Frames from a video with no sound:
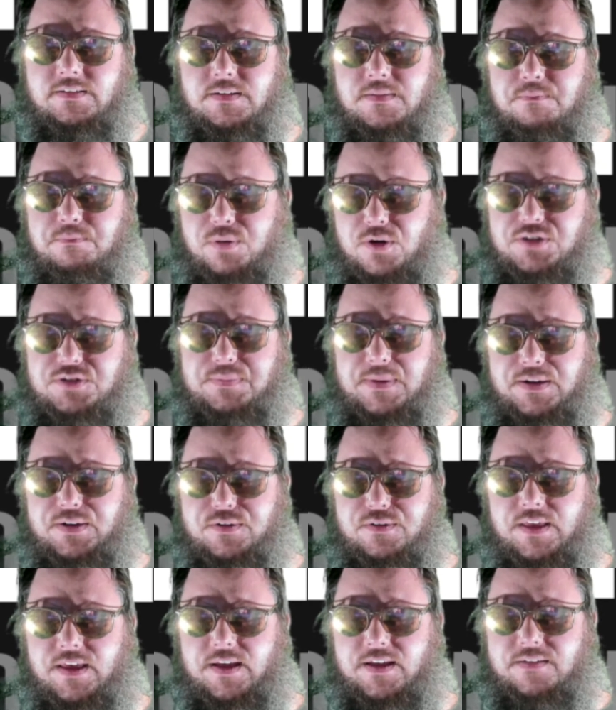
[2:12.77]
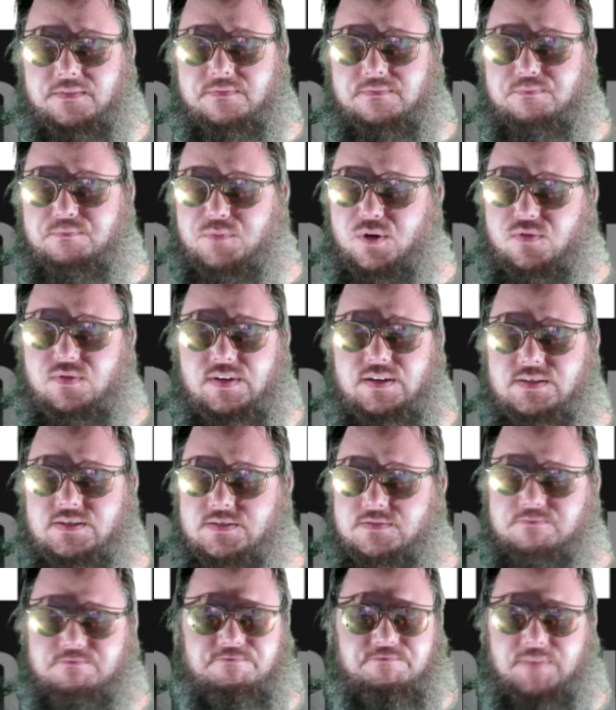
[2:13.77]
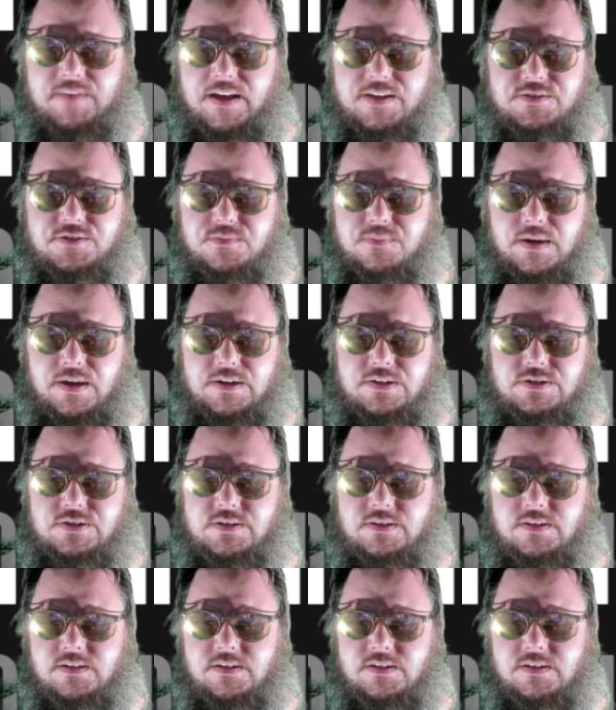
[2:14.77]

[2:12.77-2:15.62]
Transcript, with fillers: Books might do that. Movies, not so much.